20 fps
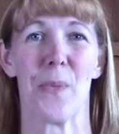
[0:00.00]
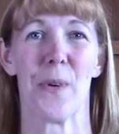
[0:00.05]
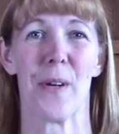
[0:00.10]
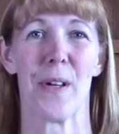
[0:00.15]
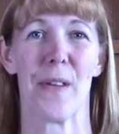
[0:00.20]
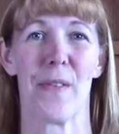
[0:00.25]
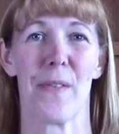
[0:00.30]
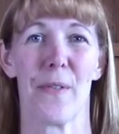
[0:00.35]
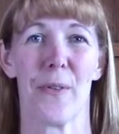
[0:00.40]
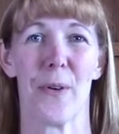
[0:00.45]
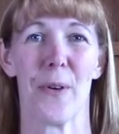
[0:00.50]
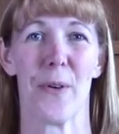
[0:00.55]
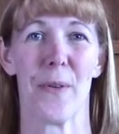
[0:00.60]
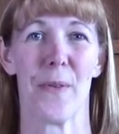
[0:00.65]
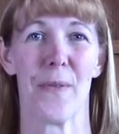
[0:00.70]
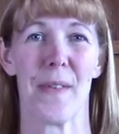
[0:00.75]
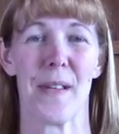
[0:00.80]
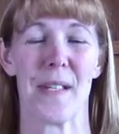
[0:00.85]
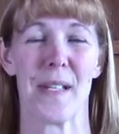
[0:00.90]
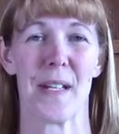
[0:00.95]
breathe
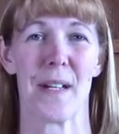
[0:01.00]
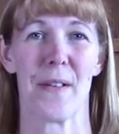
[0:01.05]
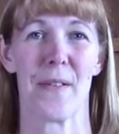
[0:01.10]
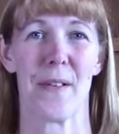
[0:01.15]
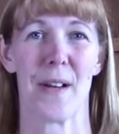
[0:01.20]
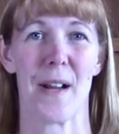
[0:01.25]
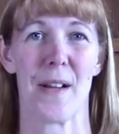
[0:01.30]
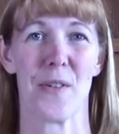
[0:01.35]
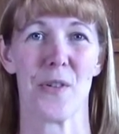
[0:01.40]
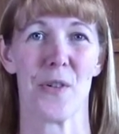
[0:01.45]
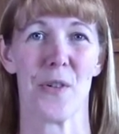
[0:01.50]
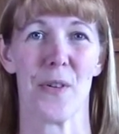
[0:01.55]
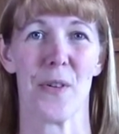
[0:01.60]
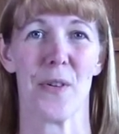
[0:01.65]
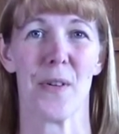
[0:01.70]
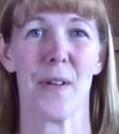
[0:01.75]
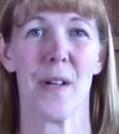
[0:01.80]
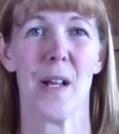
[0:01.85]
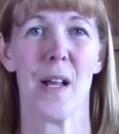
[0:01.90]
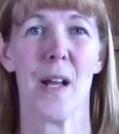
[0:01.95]
through the single
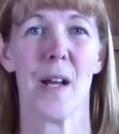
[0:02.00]
nostril,